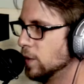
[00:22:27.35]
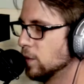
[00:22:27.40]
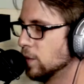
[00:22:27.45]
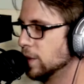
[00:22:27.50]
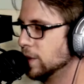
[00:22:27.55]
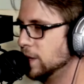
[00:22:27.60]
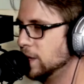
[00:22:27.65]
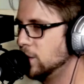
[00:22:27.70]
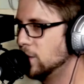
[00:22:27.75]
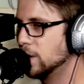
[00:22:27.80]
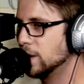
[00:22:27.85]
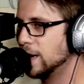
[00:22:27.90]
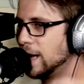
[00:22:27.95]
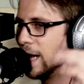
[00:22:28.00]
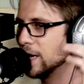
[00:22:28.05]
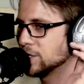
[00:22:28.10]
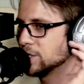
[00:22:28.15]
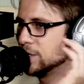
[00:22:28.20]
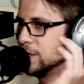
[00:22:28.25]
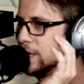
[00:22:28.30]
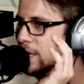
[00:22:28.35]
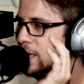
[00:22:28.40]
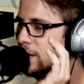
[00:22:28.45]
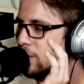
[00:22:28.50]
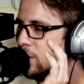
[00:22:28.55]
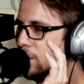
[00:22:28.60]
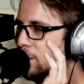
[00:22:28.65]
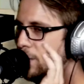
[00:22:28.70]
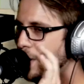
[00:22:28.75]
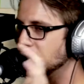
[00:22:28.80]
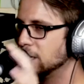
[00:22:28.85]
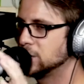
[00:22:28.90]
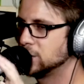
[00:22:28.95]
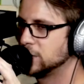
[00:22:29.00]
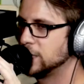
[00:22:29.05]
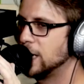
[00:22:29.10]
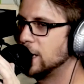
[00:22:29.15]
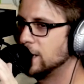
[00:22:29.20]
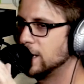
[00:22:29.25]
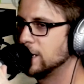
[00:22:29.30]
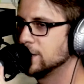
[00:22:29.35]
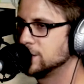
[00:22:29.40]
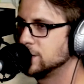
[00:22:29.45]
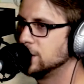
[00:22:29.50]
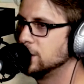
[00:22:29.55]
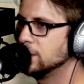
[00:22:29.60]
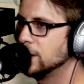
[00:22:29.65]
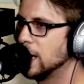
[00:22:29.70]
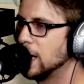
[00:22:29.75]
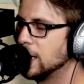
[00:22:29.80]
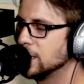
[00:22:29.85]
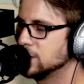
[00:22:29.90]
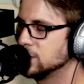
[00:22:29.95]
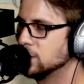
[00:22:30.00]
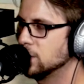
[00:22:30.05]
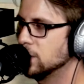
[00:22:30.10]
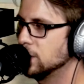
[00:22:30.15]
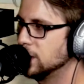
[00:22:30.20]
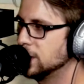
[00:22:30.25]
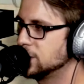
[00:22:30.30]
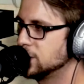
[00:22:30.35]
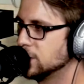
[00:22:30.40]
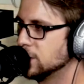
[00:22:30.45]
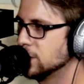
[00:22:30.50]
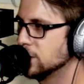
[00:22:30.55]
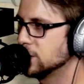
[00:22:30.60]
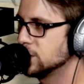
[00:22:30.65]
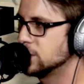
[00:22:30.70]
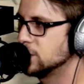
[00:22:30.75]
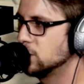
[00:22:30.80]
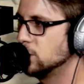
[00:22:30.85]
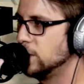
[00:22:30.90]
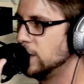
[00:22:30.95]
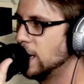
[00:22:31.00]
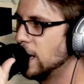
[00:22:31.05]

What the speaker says: We really want to actually give a big shout out to you guys, to our listeners.